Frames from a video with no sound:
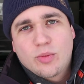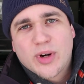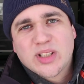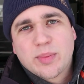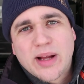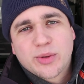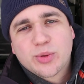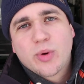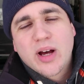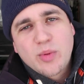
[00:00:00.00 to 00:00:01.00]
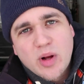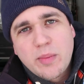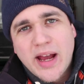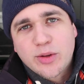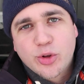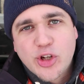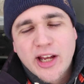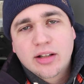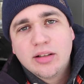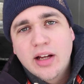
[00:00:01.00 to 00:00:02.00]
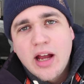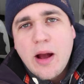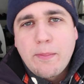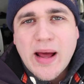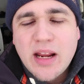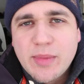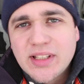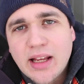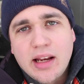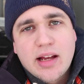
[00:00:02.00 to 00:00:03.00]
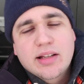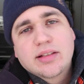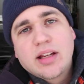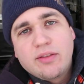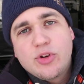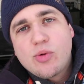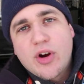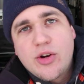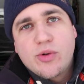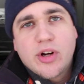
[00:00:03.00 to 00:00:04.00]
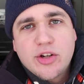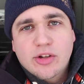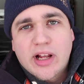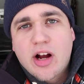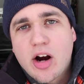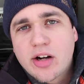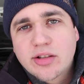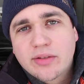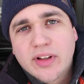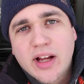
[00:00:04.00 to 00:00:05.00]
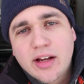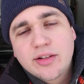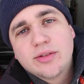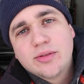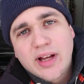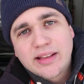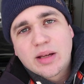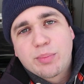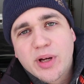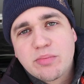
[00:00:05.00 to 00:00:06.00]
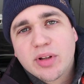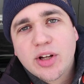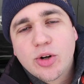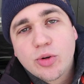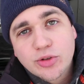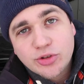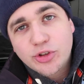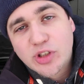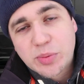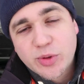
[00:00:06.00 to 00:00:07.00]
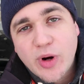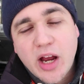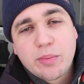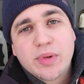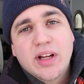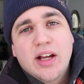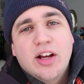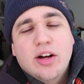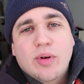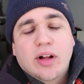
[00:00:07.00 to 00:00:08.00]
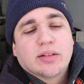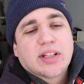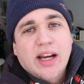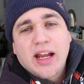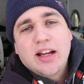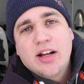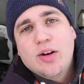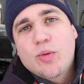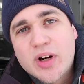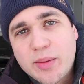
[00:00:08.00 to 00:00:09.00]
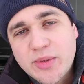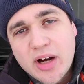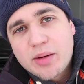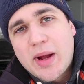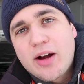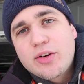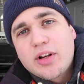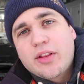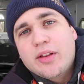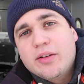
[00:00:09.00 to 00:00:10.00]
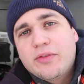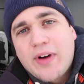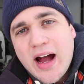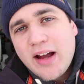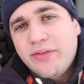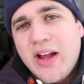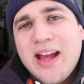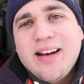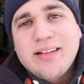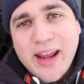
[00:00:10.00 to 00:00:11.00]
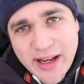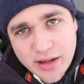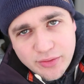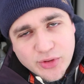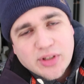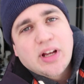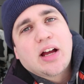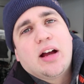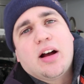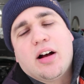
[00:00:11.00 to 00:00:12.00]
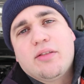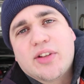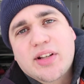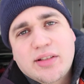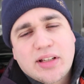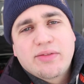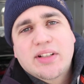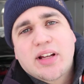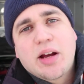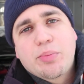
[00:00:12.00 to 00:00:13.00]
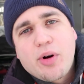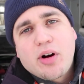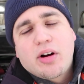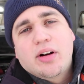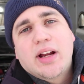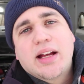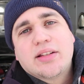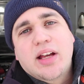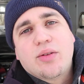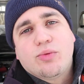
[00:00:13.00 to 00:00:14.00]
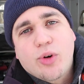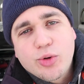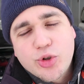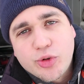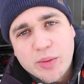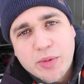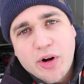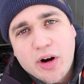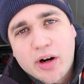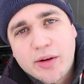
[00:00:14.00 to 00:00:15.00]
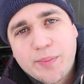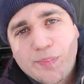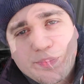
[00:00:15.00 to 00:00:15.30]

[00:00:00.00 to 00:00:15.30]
What is up, Gato Squad? Welcome back to the channel. My name is Elias. If you are new here and you like car stuff like I do, hit that button below to subscribe. Well, today we're going to be talking about the 5 negatives of the Civic Type R as a road trip car.